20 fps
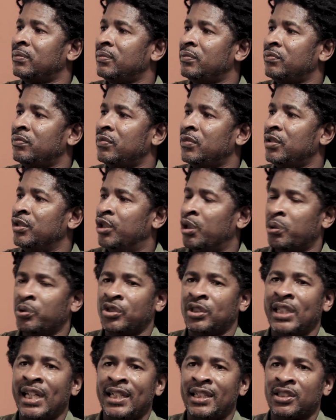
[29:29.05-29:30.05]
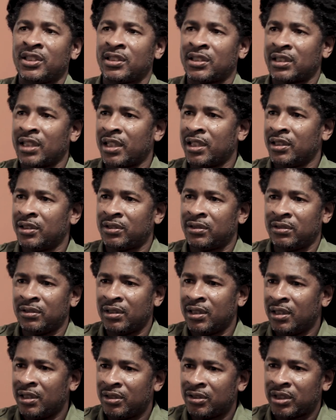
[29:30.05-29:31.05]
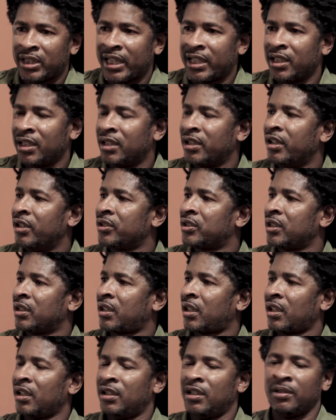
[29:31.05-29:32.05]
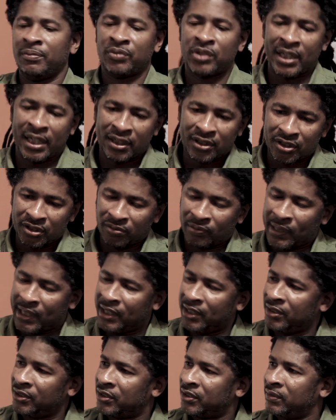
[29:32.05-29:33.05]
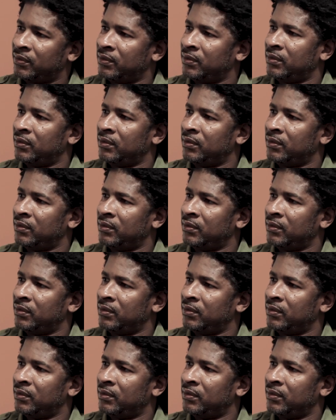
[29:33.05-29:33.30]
Mm-hmm. Those dates, instead of taking a girl to the club, take her to the range.